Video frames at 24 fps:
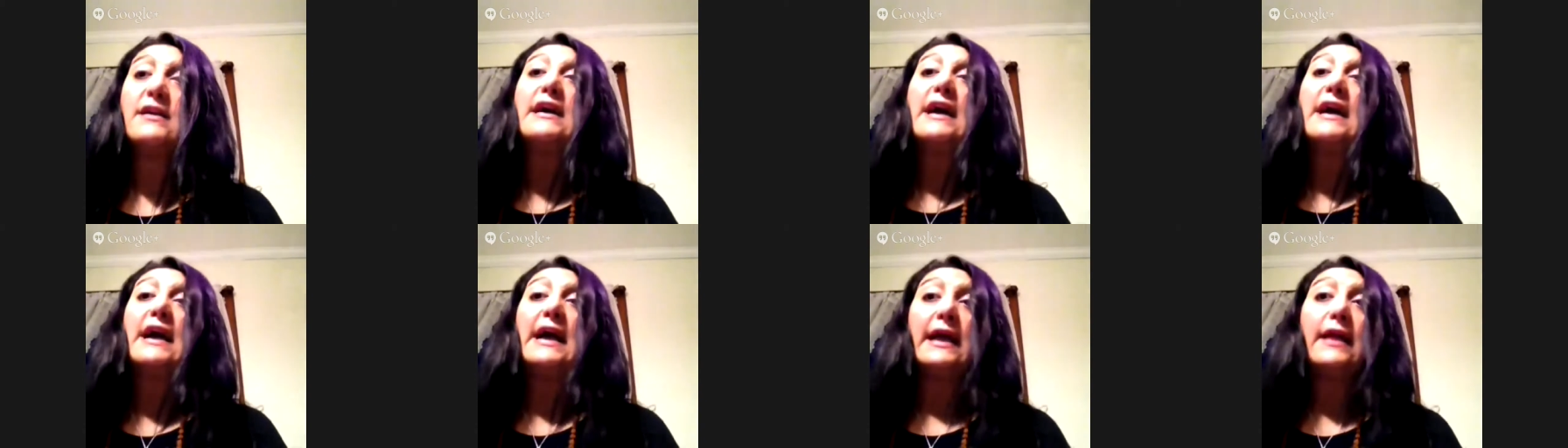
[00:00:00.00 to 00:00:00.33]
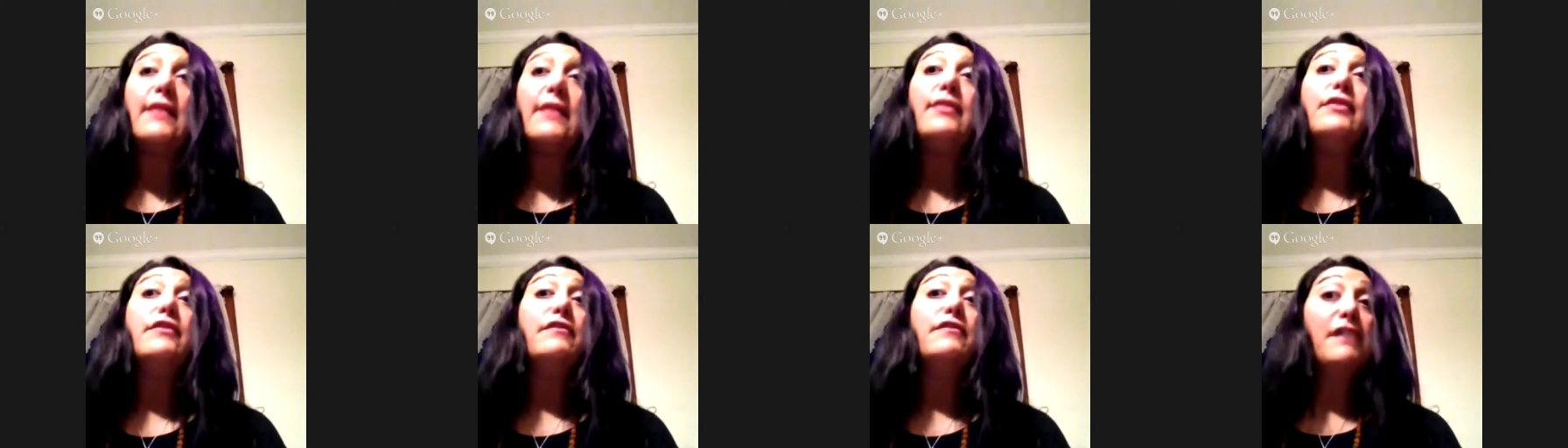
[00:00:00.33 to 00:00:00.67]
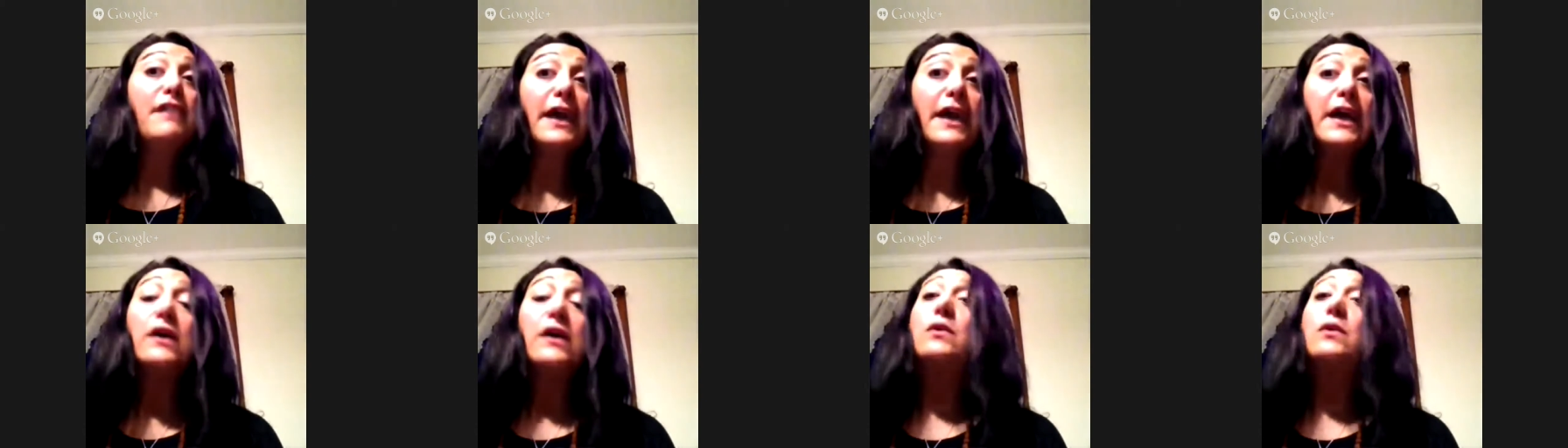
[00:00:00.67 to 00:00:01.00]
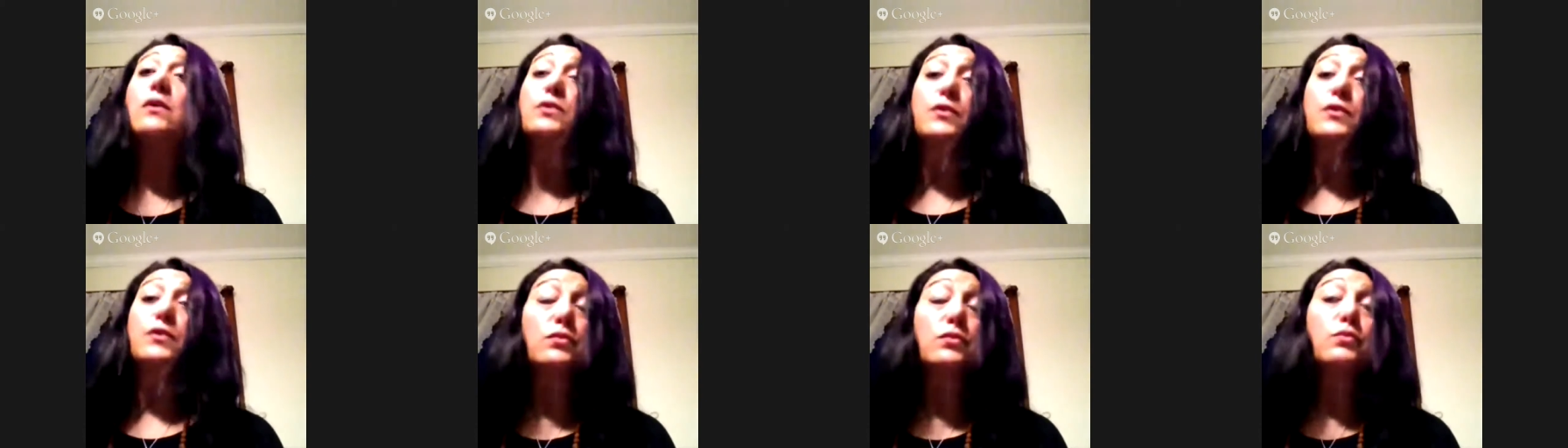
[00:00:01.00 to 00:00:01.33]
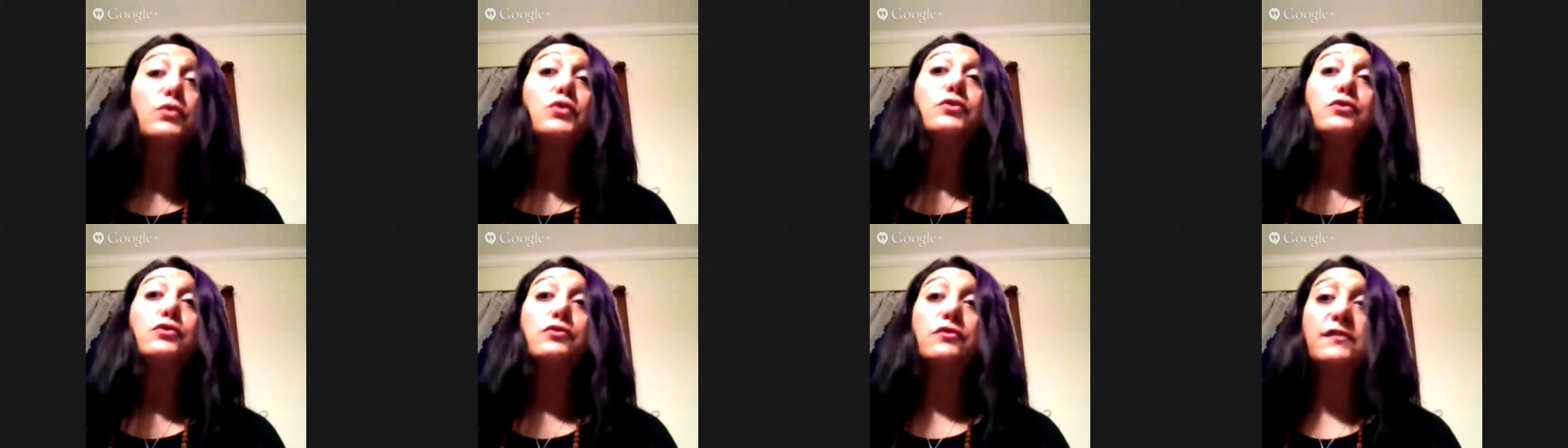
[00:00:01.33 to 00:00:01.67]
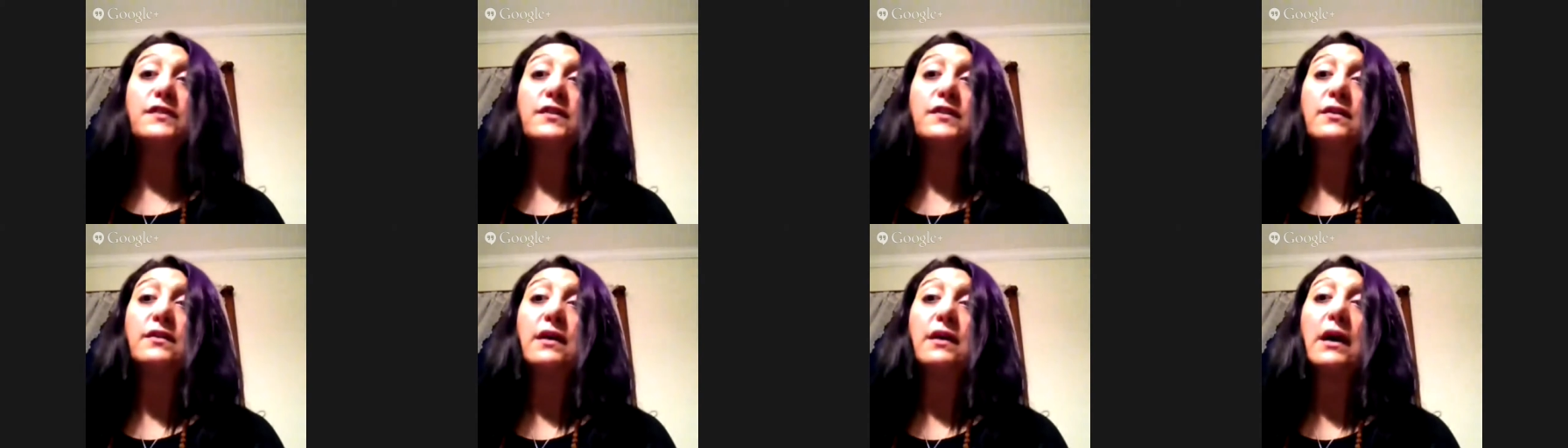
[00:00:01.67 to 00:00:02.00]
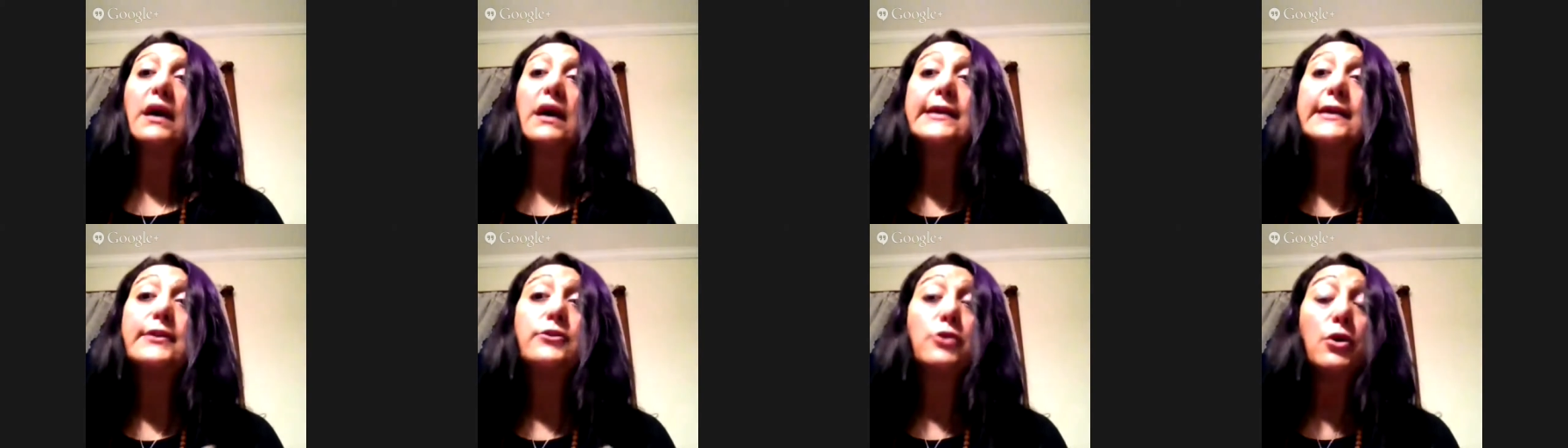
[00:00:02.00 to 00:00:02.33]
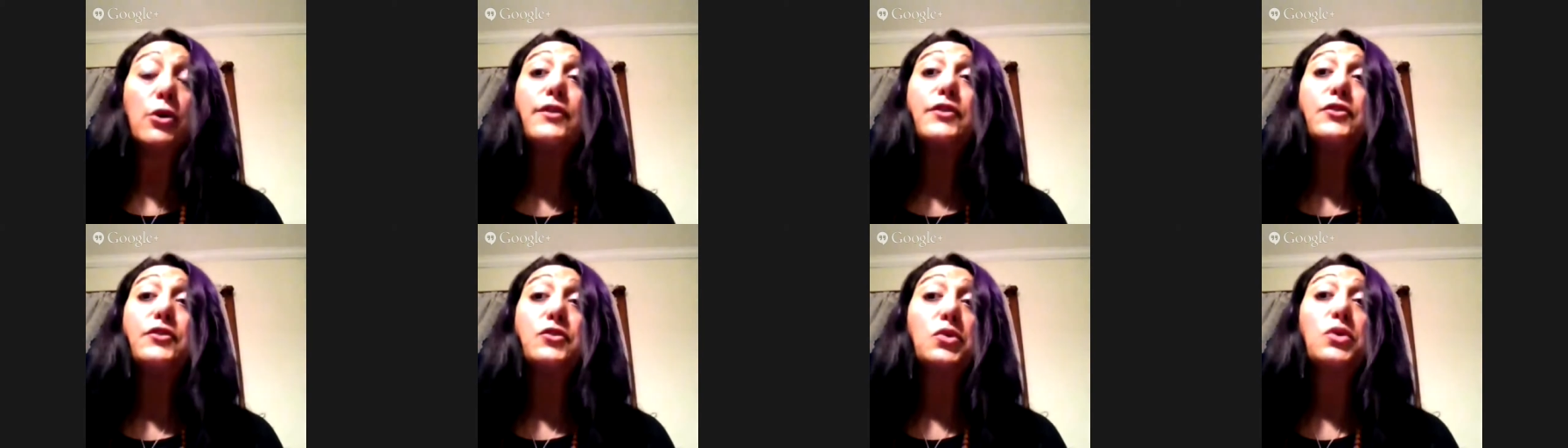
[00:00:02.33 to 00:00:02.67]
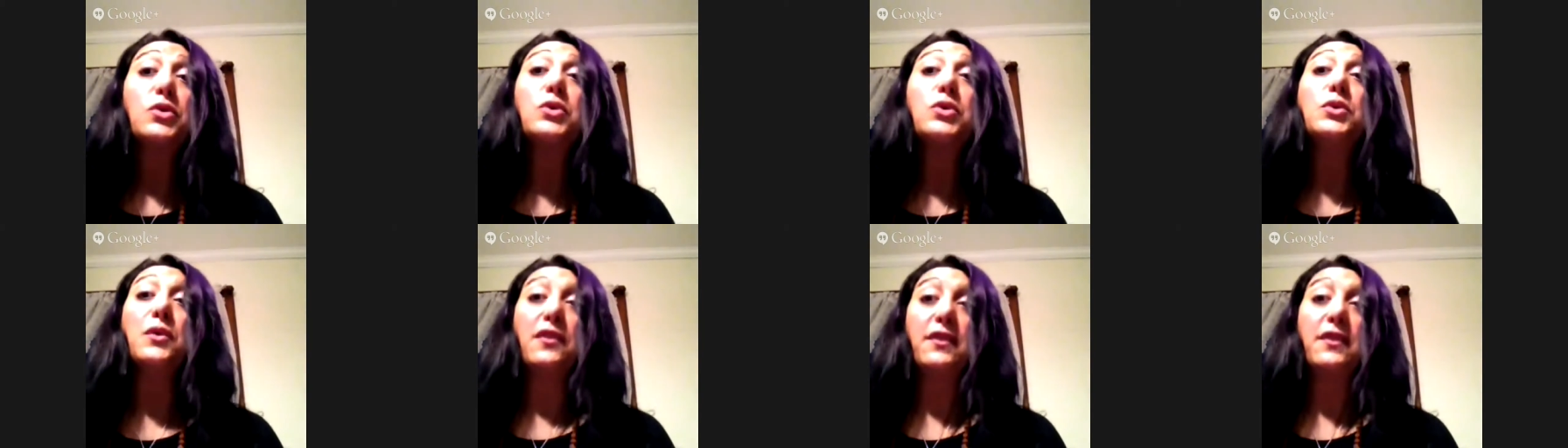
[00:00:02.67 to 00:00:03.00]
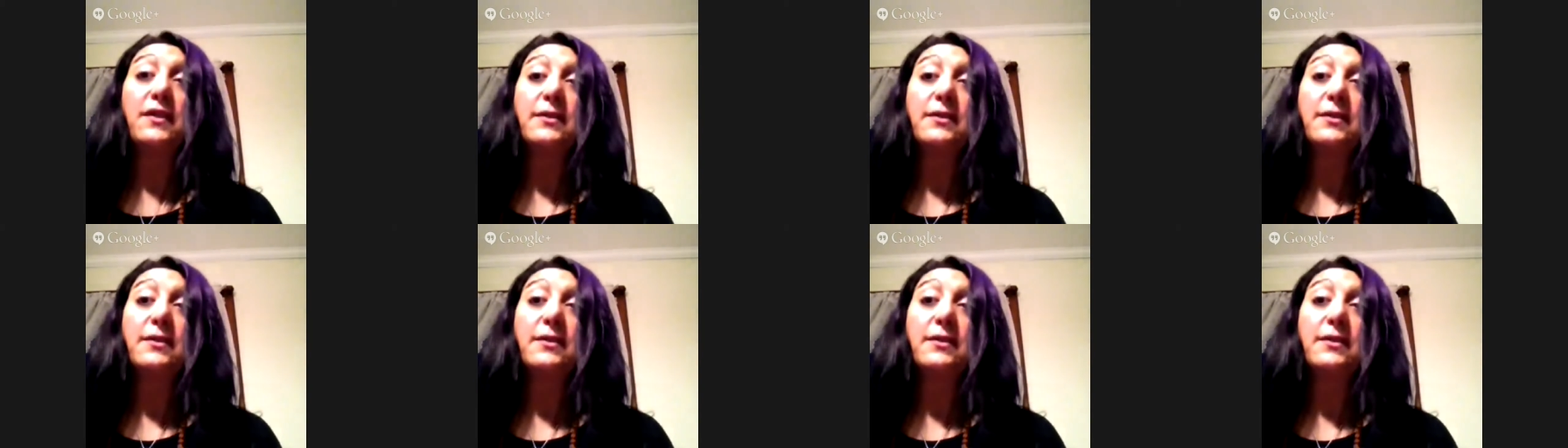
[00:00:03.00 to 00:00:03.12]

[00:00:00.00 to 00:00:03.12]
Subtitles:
And the veil was removed. I saw the truth.